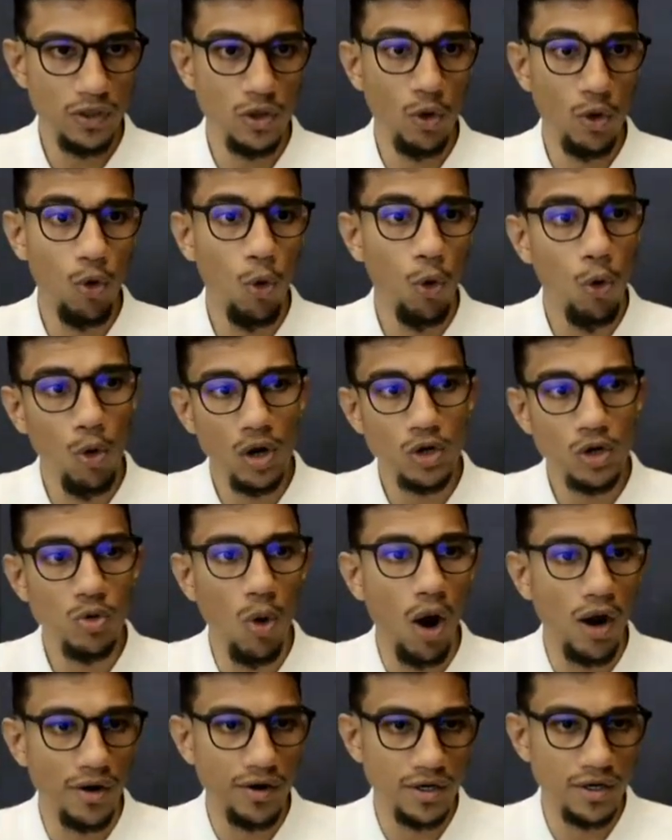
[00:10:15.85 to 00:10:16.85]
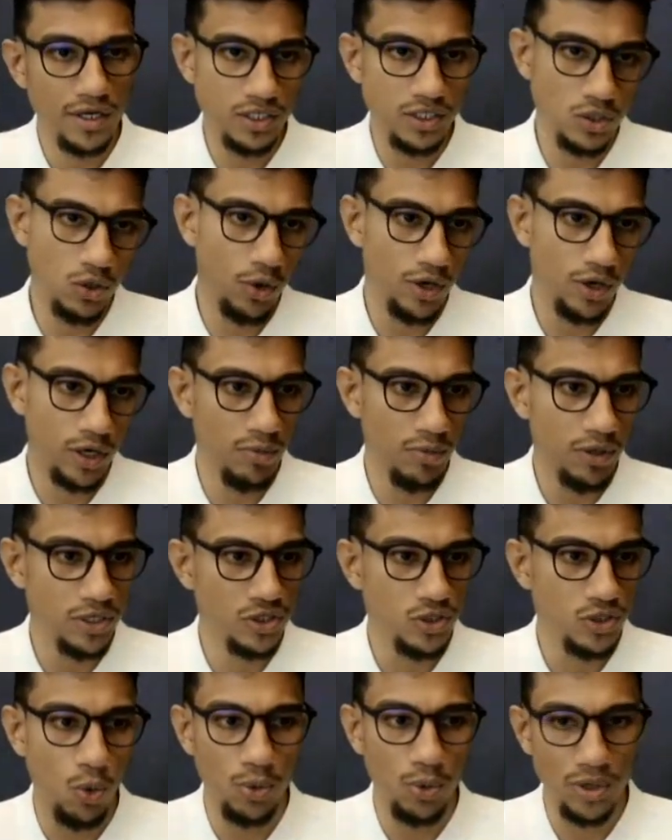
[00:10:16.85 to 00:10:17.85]
The whole quantity is going to be
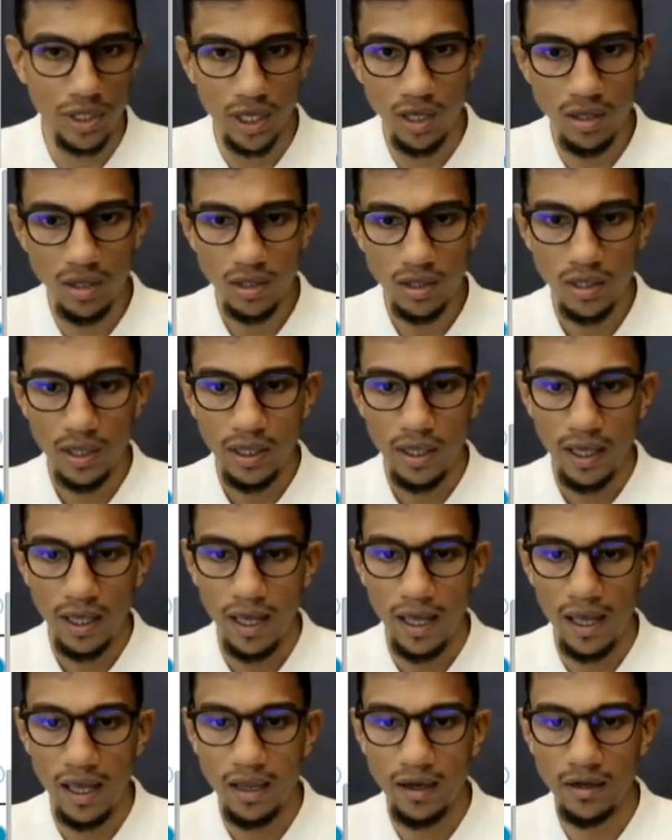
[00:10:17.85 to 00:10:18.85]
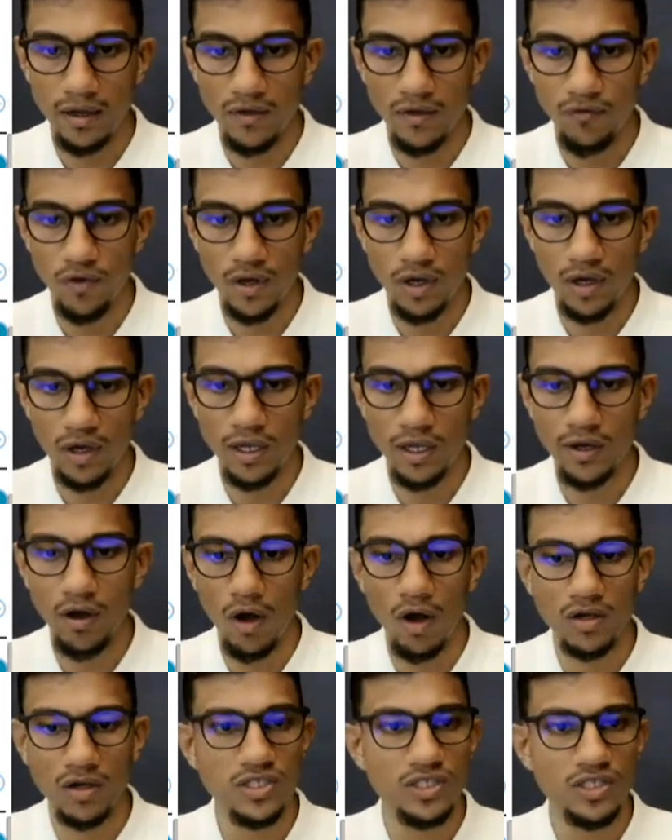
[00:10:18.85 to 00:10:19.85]
shown here. And if we click
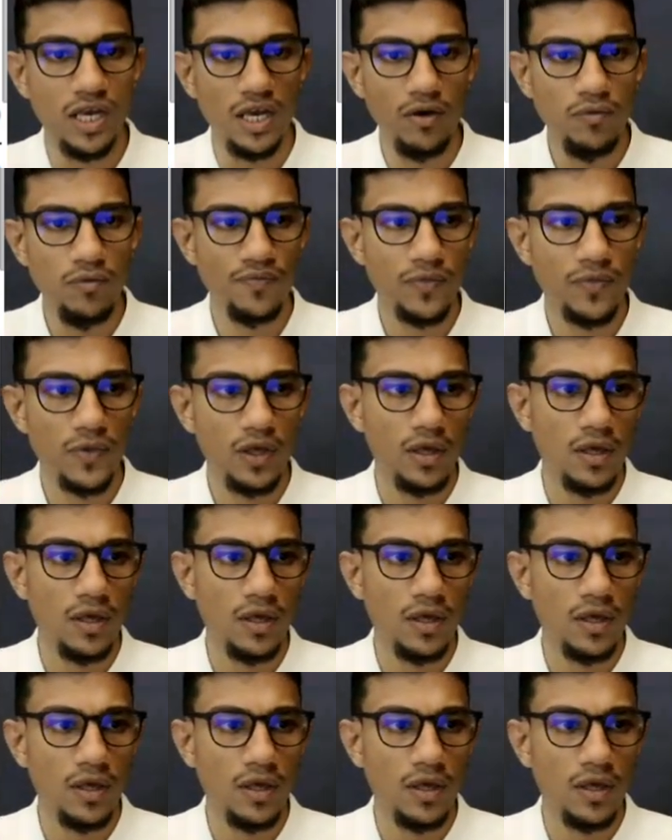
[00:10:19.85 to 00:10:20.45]
on save,